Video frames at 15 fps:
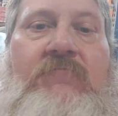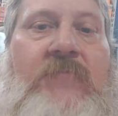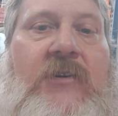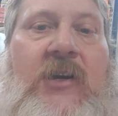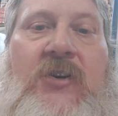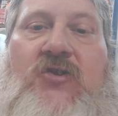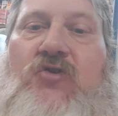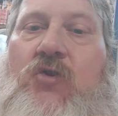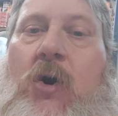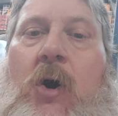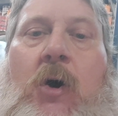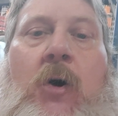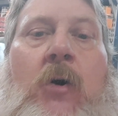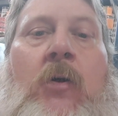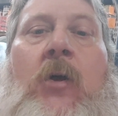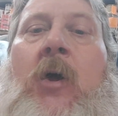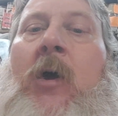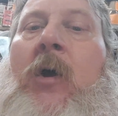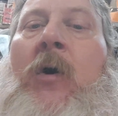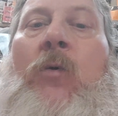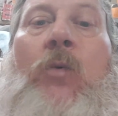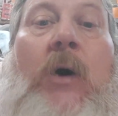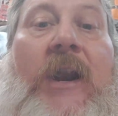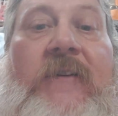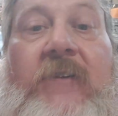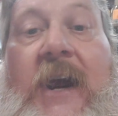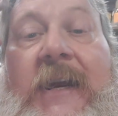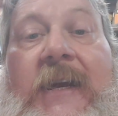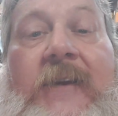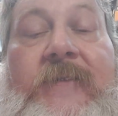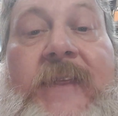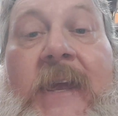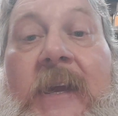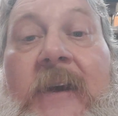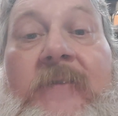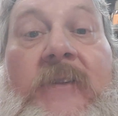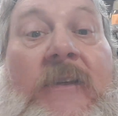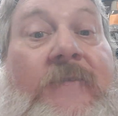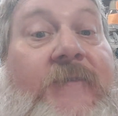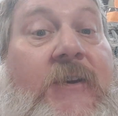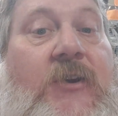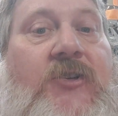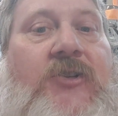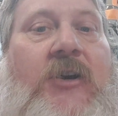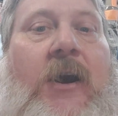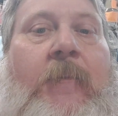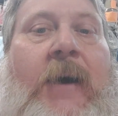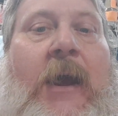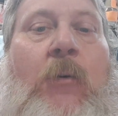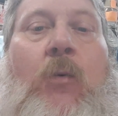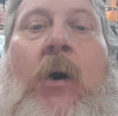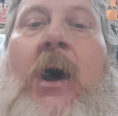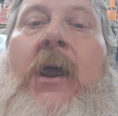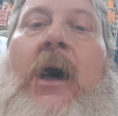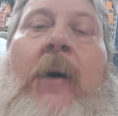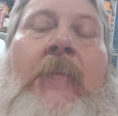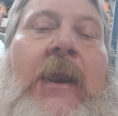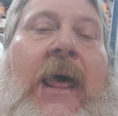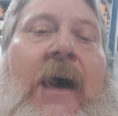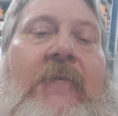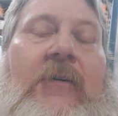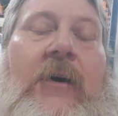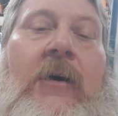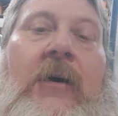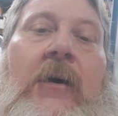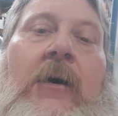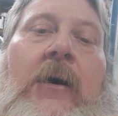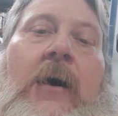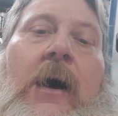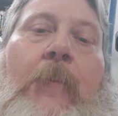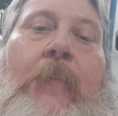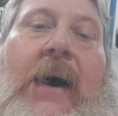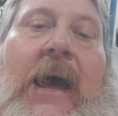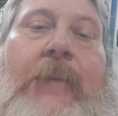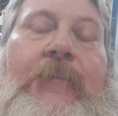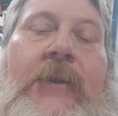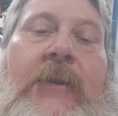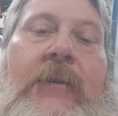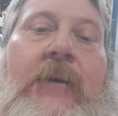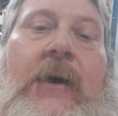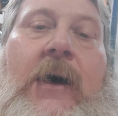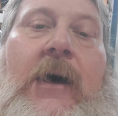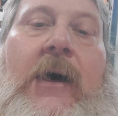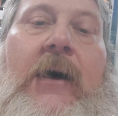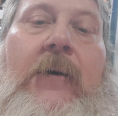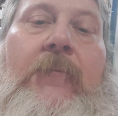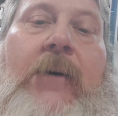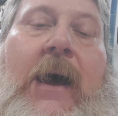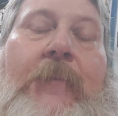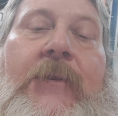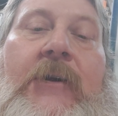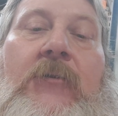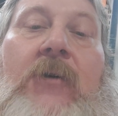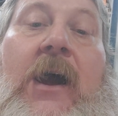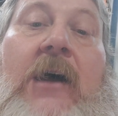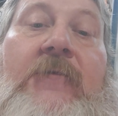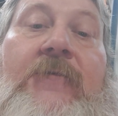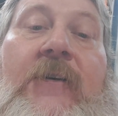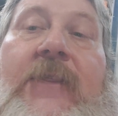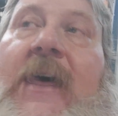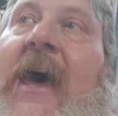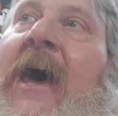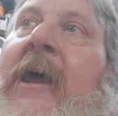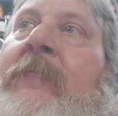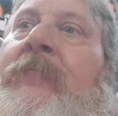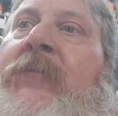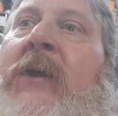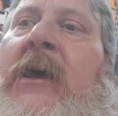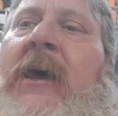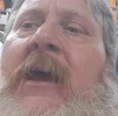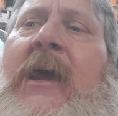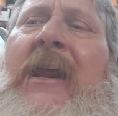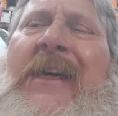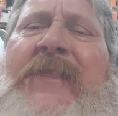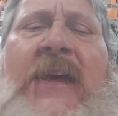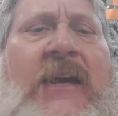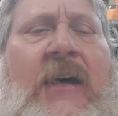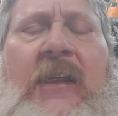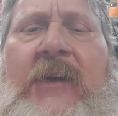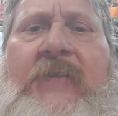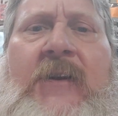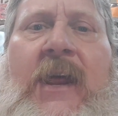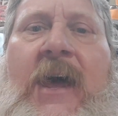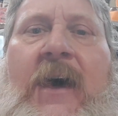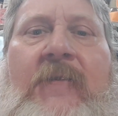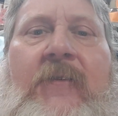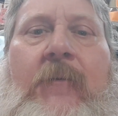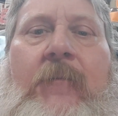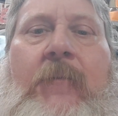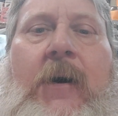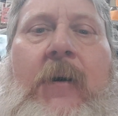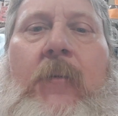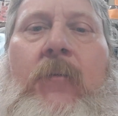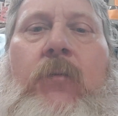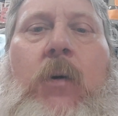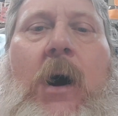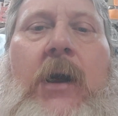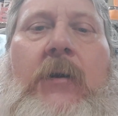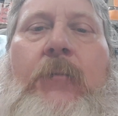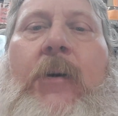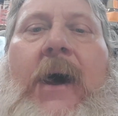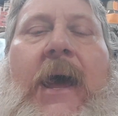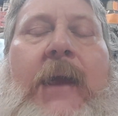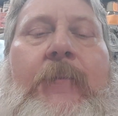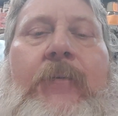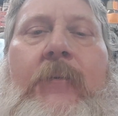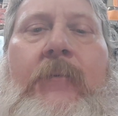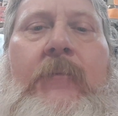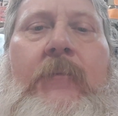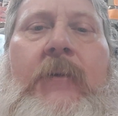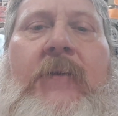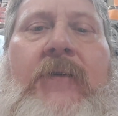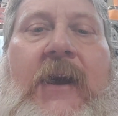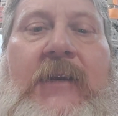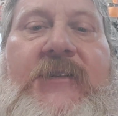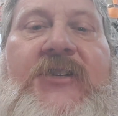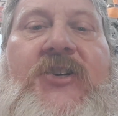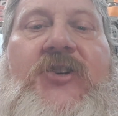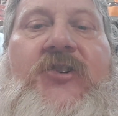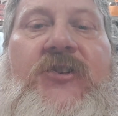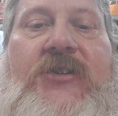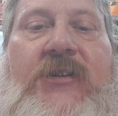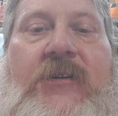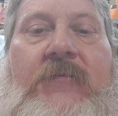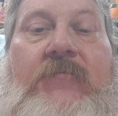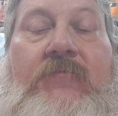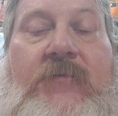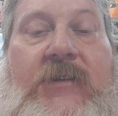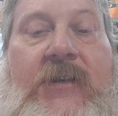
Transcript: control, whatever I can think of in the future. I'm going to have a pipe in the ground for that, and I think I'll even have a water pipe if I choose to